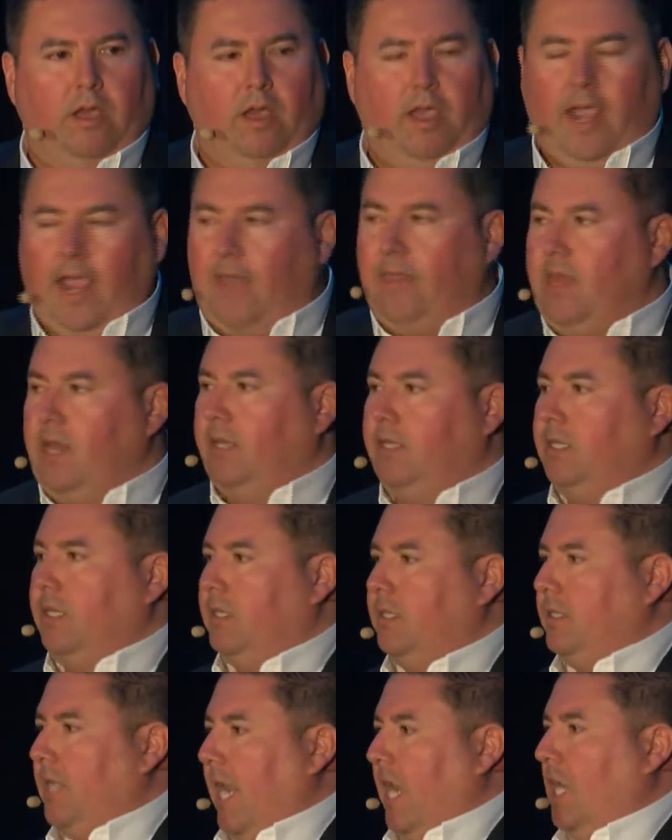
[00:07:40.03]
And then a
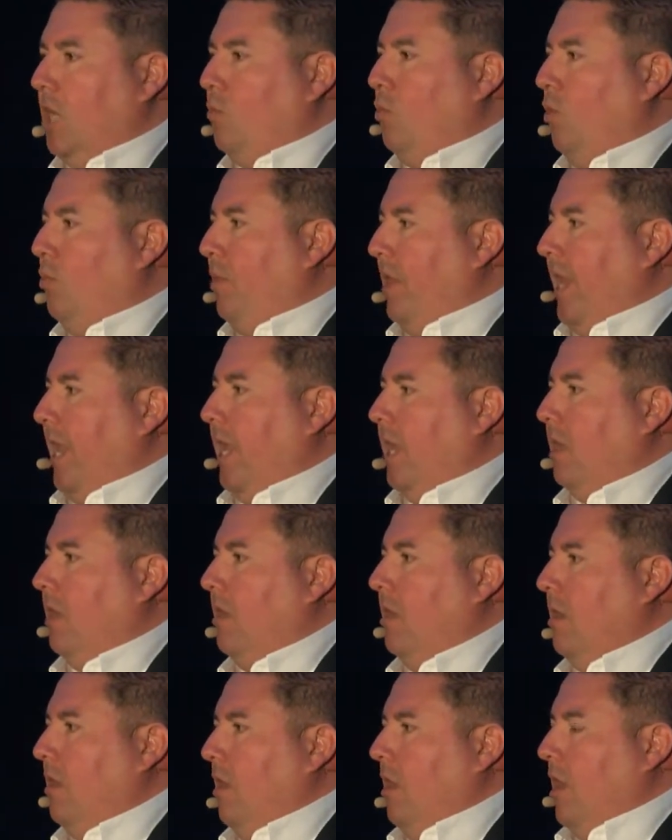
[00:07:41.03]
sustainable plan
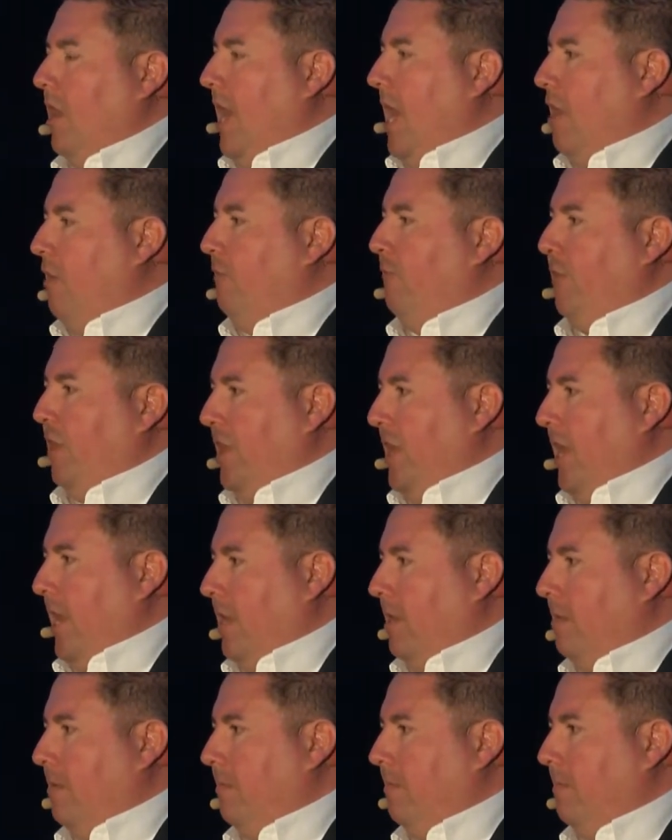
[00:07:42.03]
on how to fund it
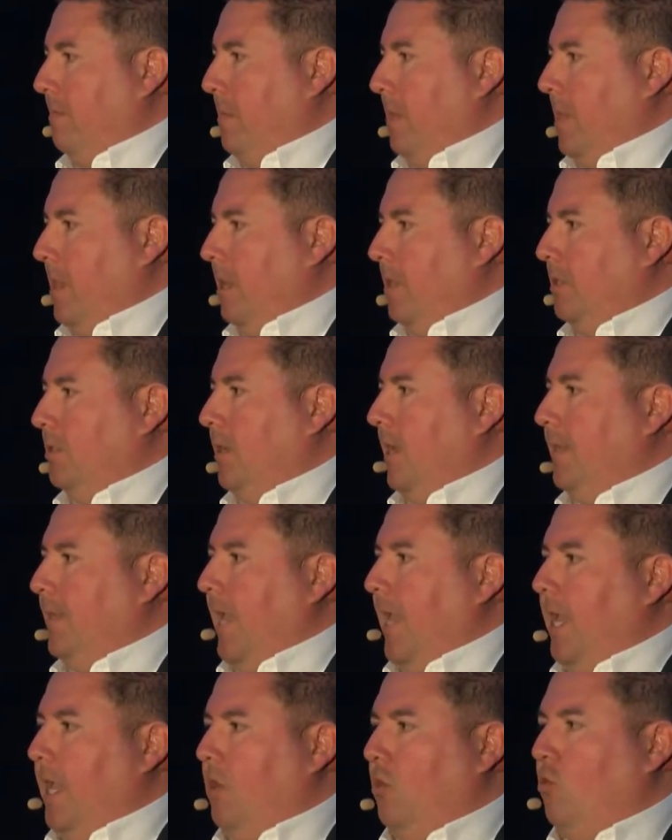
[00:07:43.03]
so that
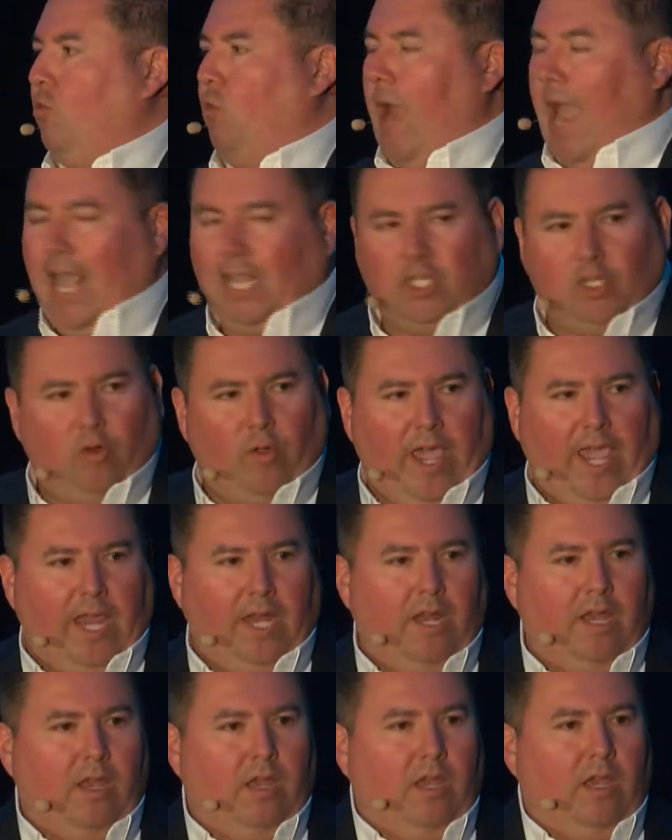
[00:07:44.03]
they
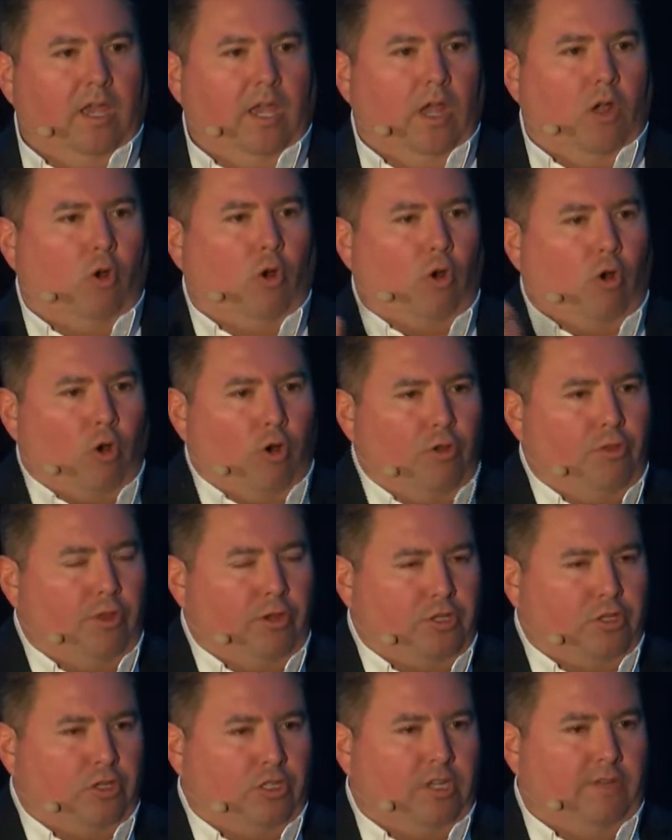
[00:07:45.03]
graduate or earn their
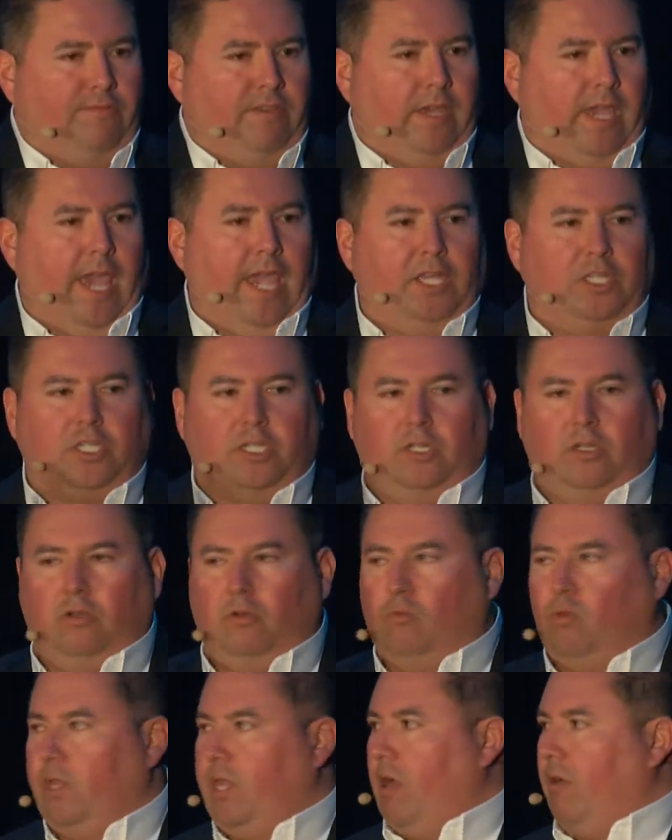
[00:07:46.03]
certification
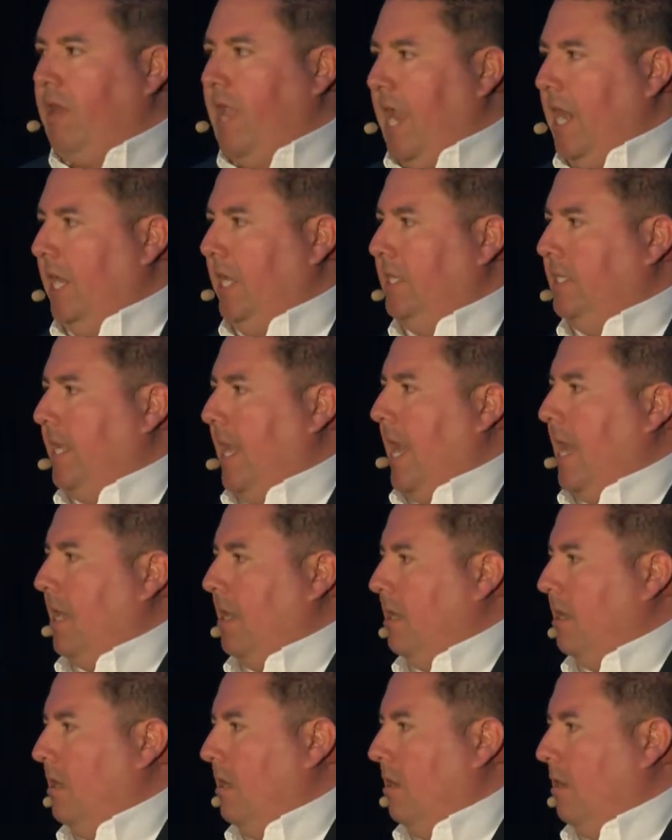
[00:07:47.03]
without any
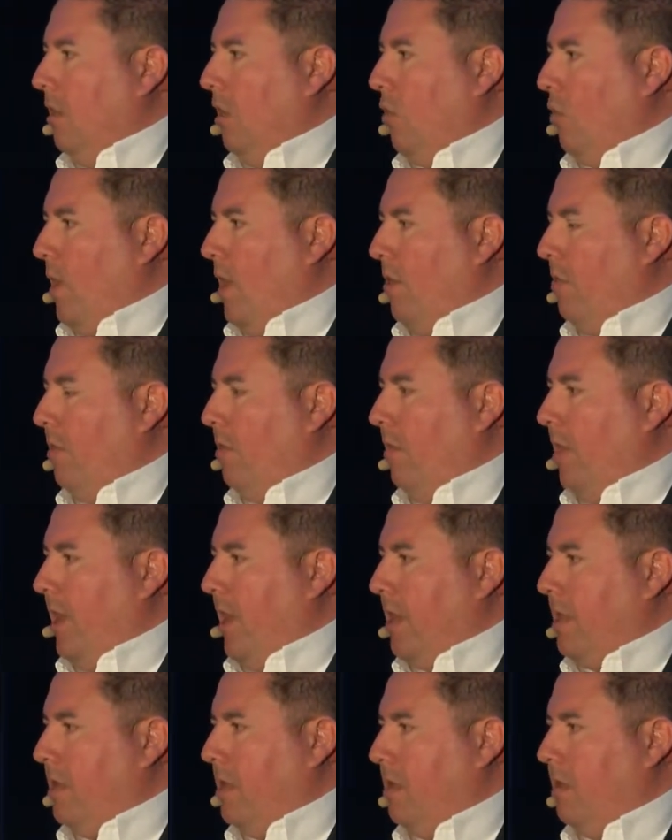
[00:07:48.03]
debt around their
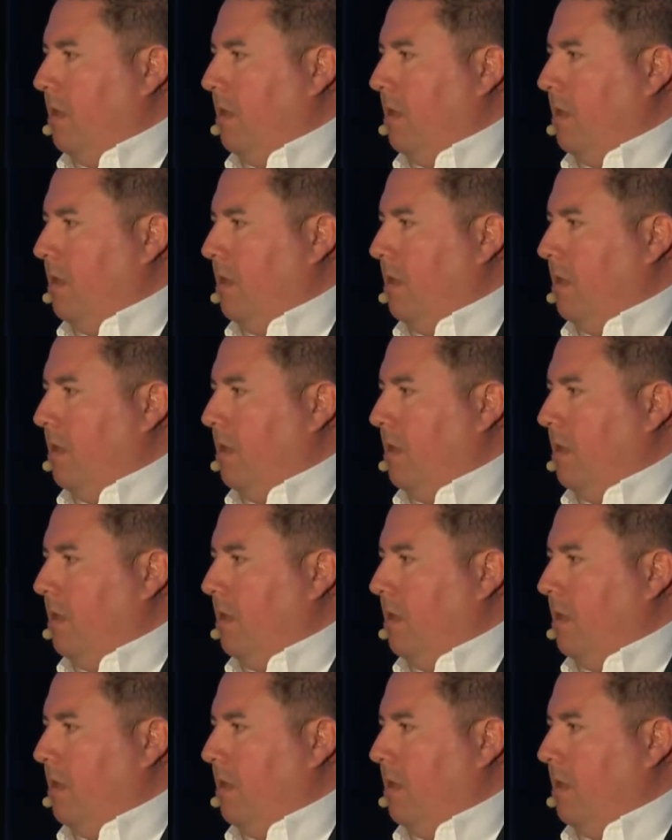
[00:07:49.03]
neck.